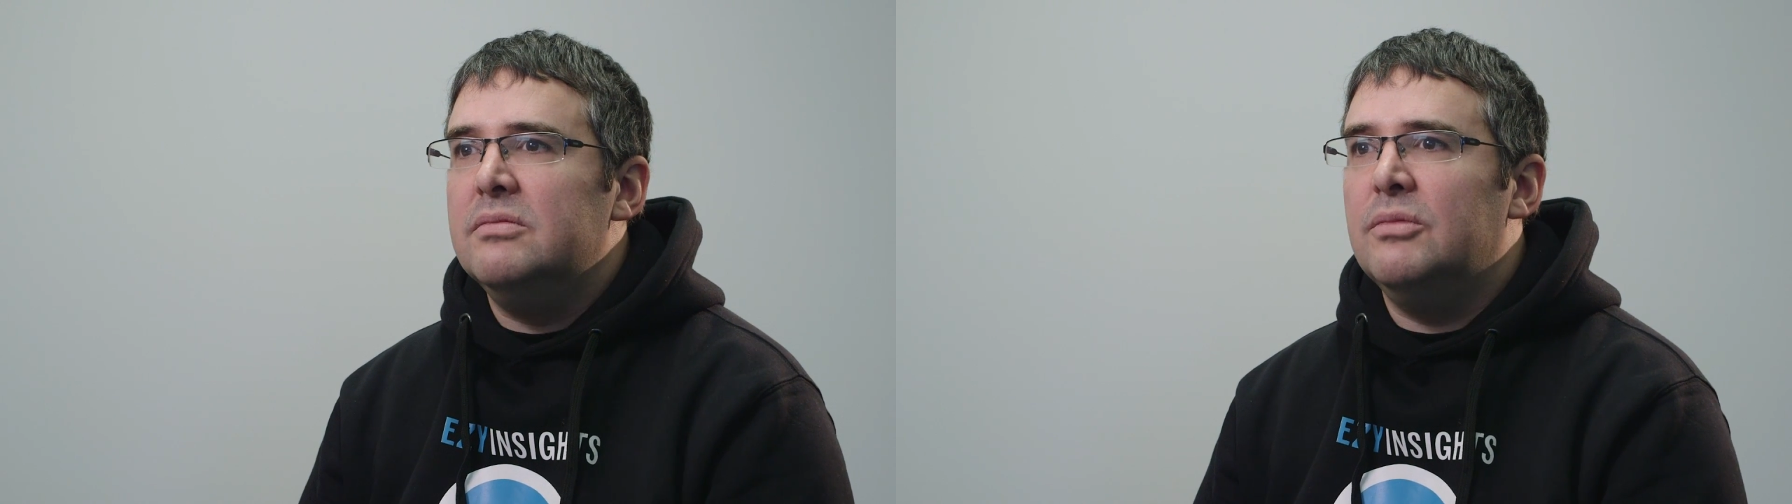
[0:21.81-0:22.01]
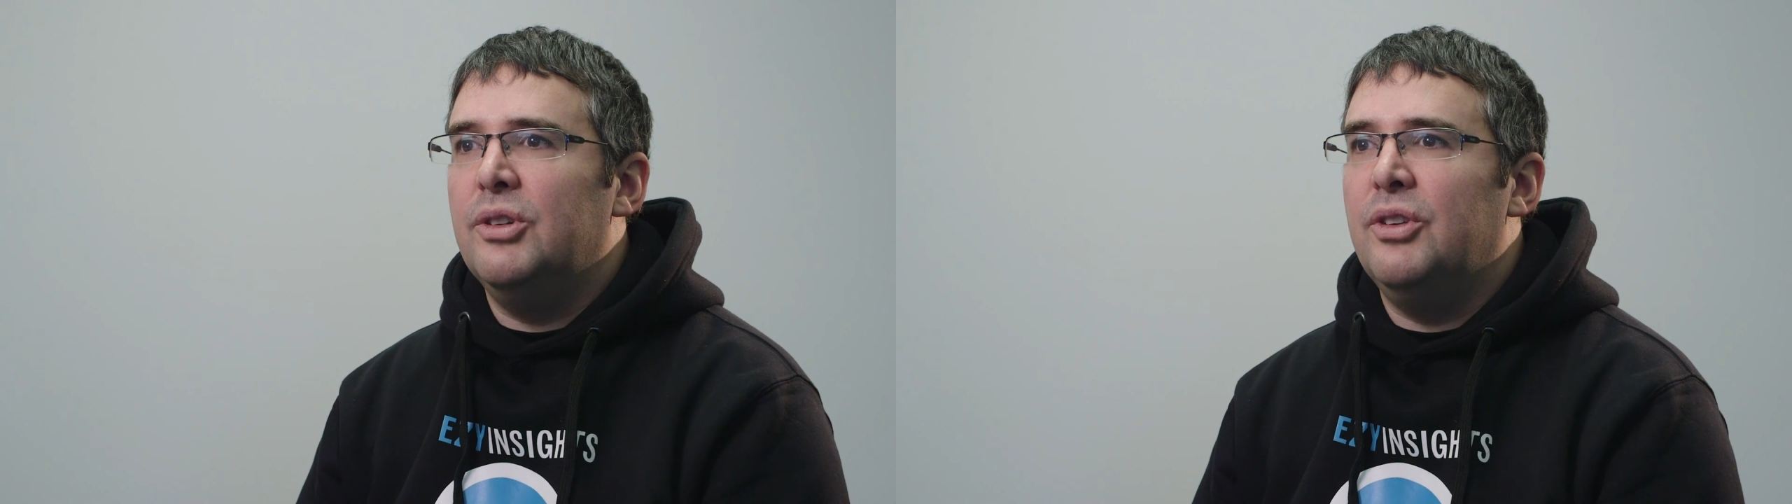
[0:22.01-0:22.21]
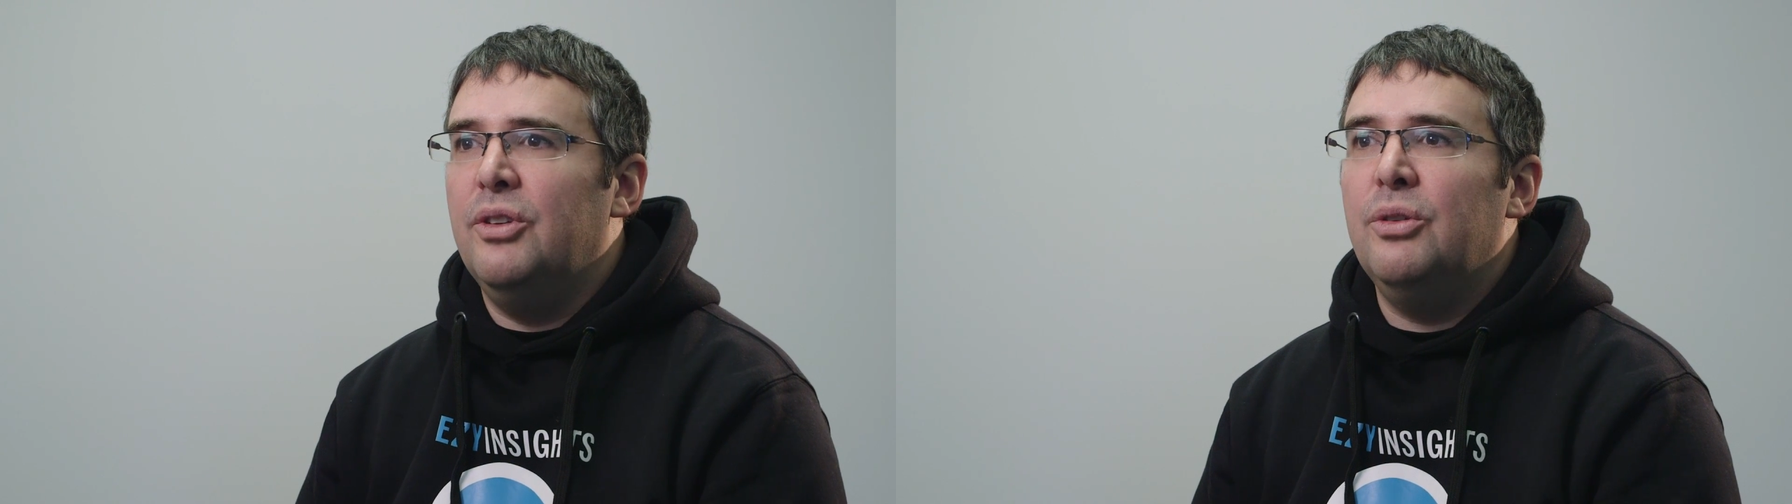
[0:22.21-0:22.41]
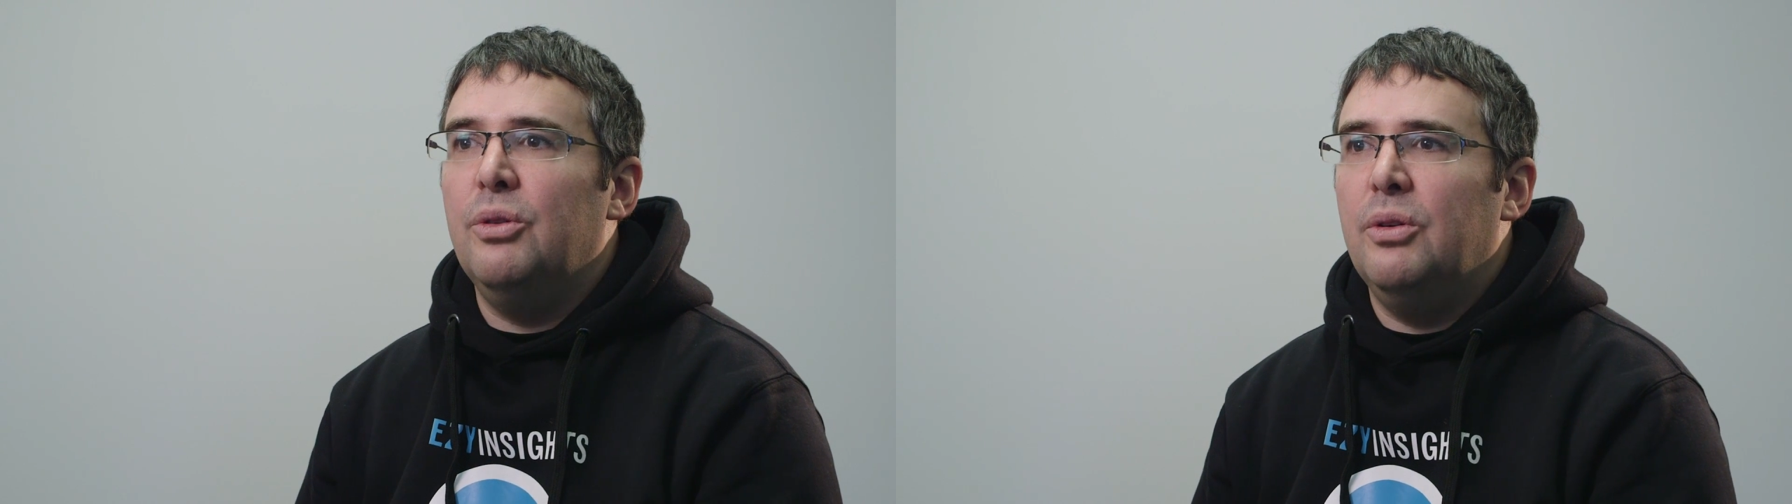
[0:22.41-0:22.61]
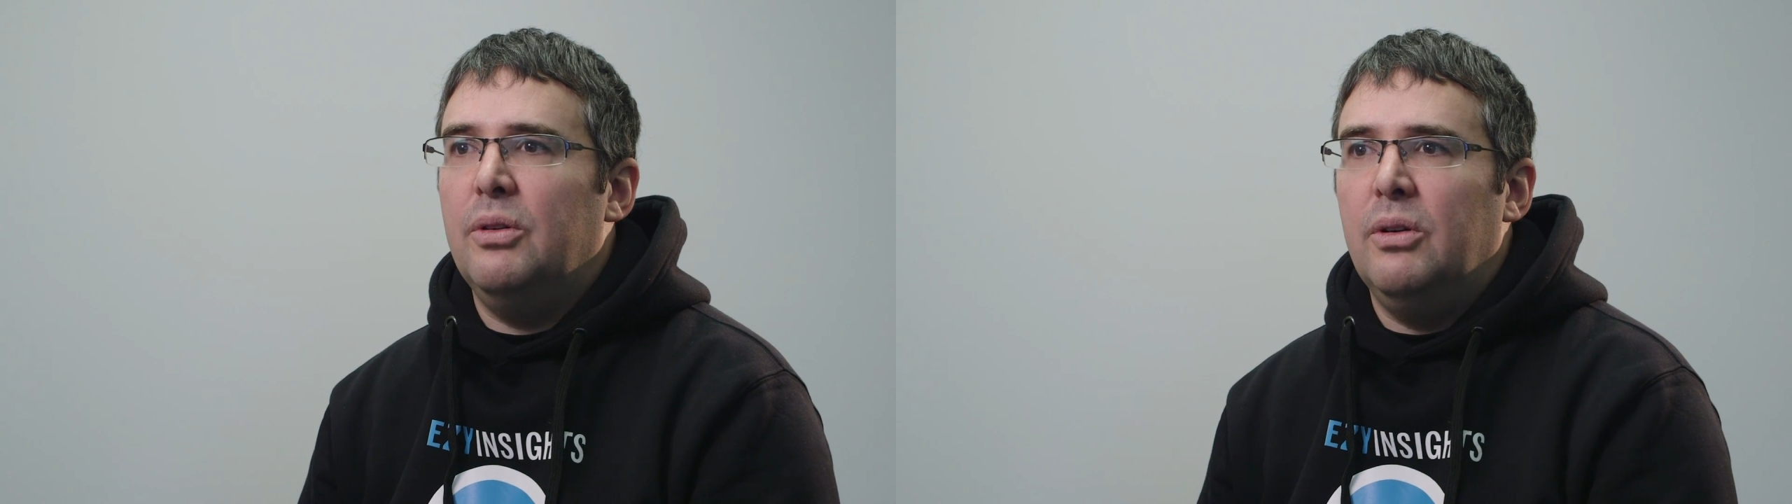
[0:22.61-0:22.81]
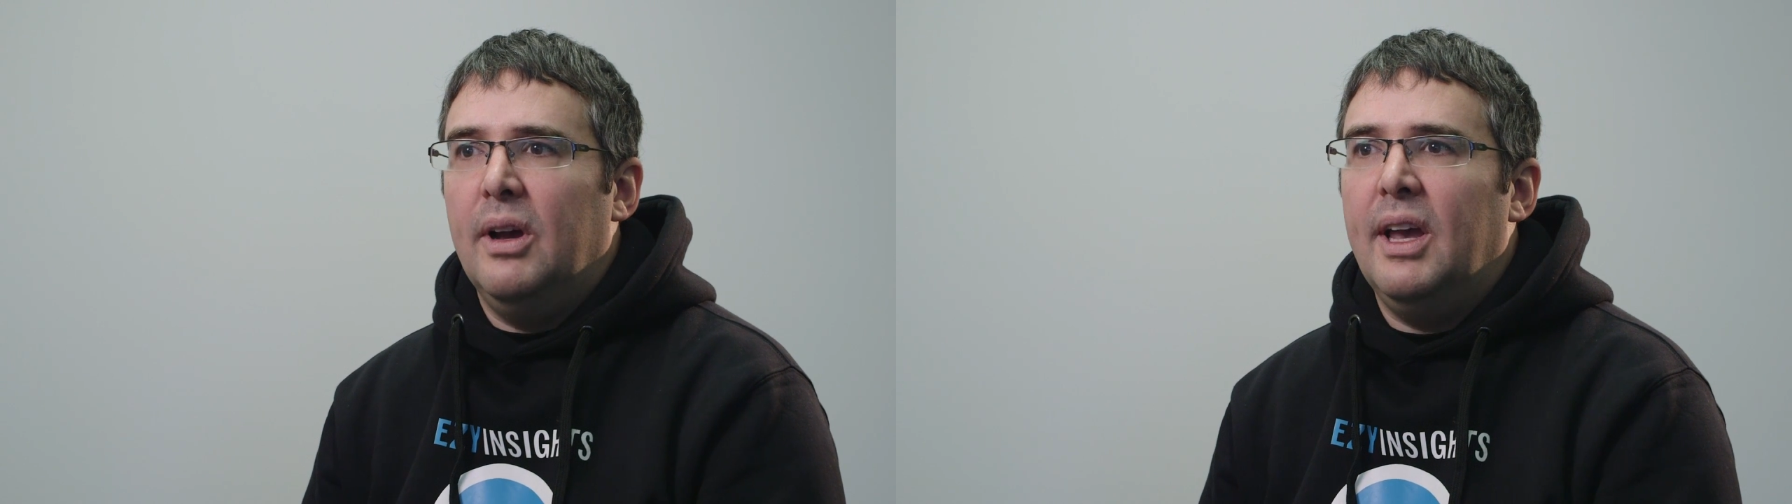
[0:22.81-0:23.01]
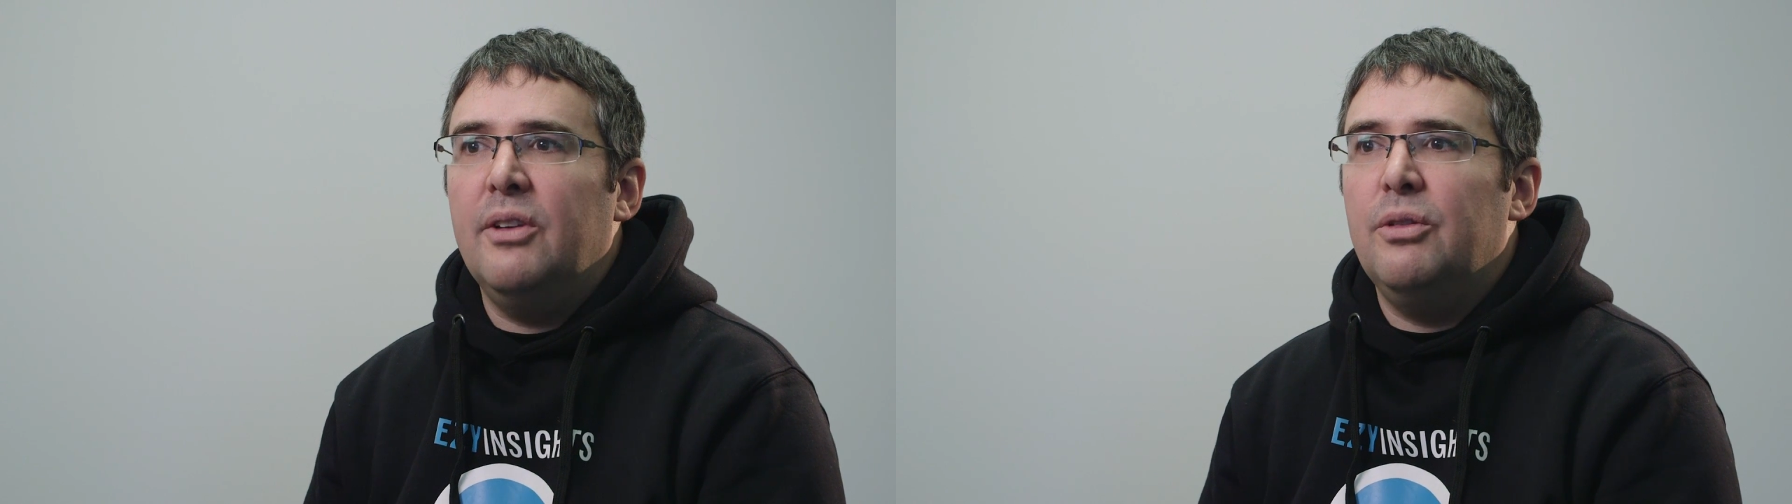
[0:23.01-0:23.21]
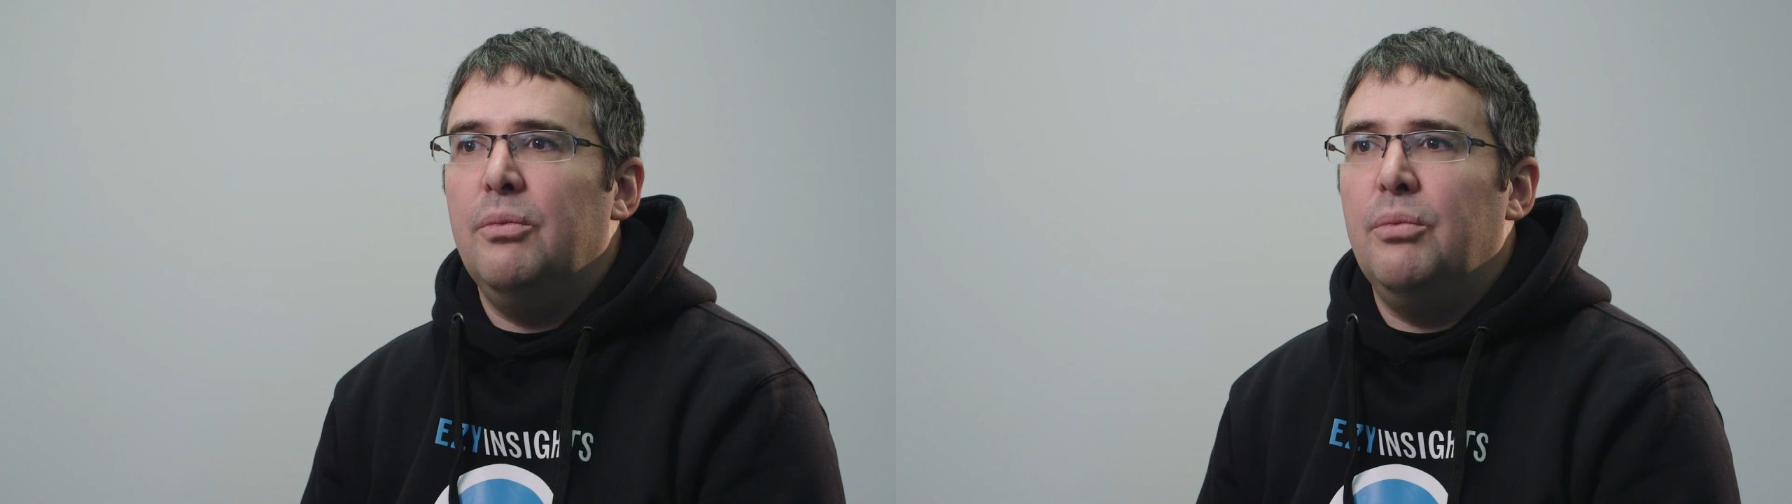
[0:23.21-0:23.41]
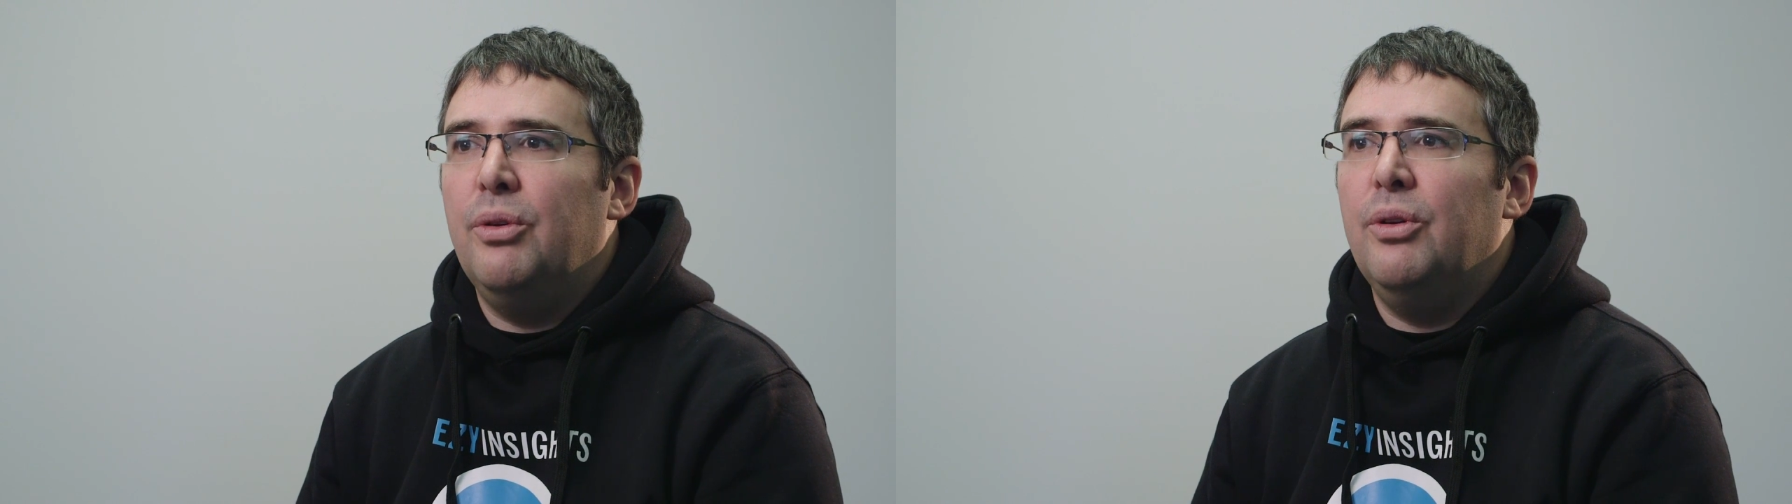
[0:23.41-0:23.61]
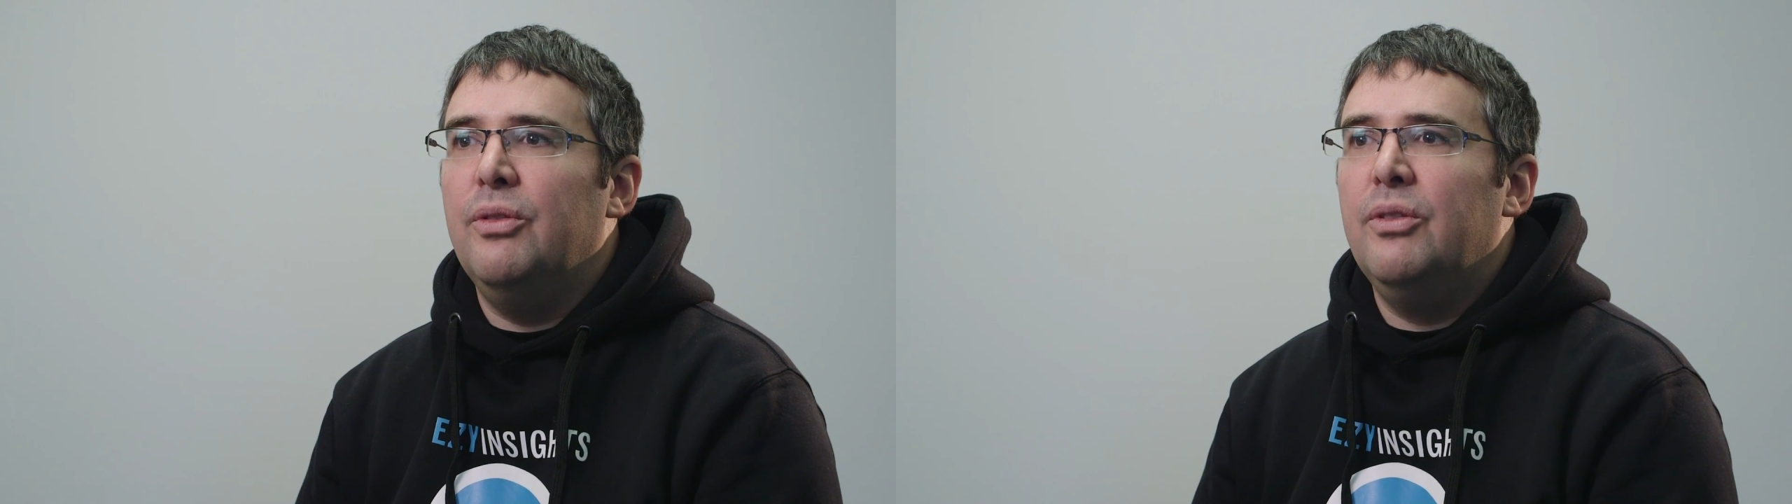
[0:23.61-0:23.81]
what to do or how to
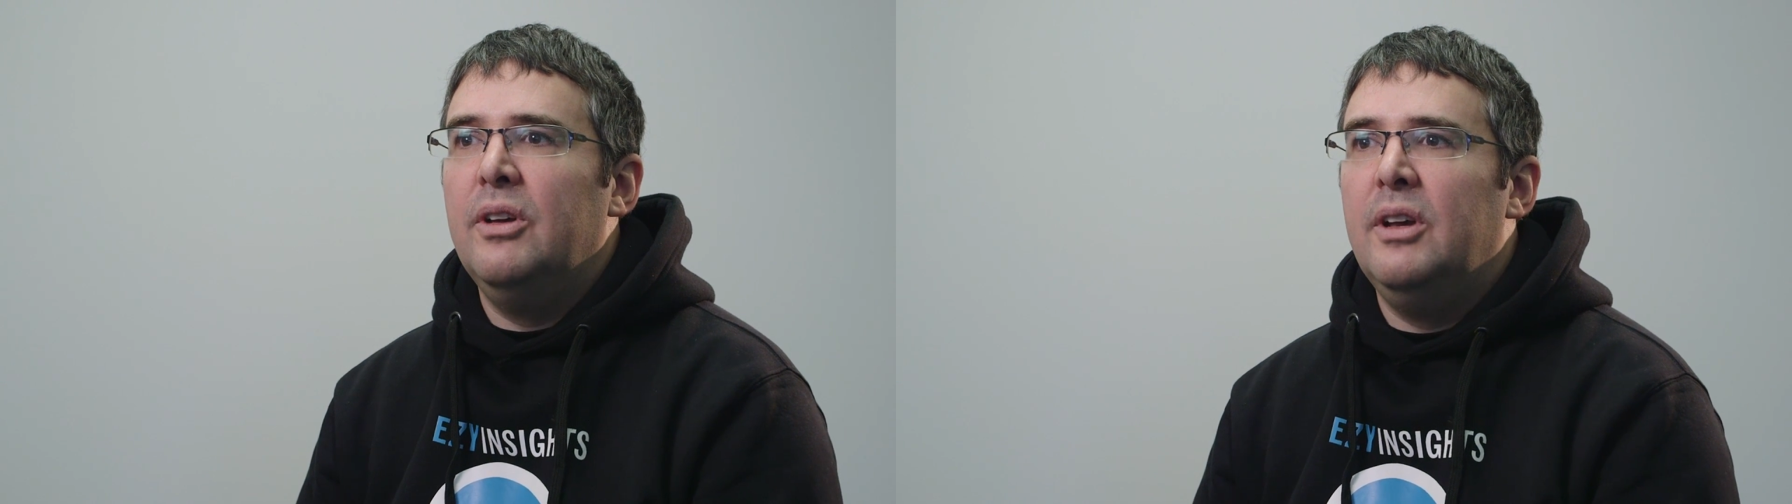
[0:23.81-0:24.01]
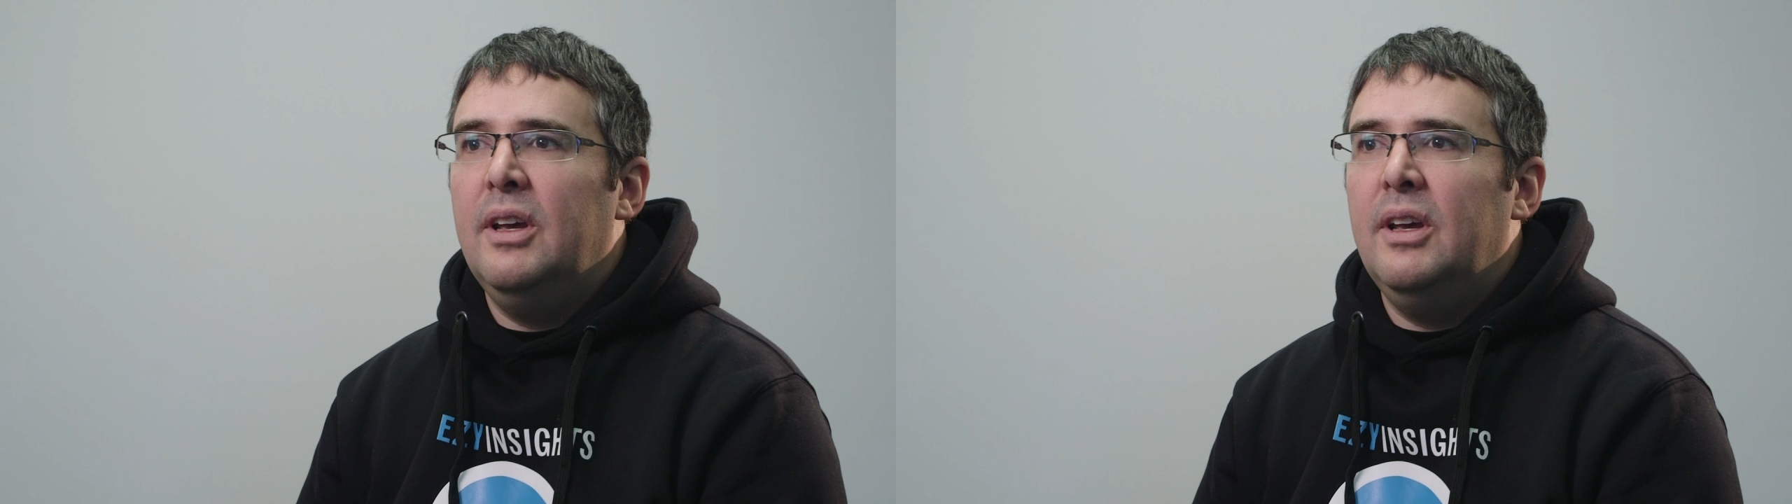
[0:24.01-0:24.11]
improve.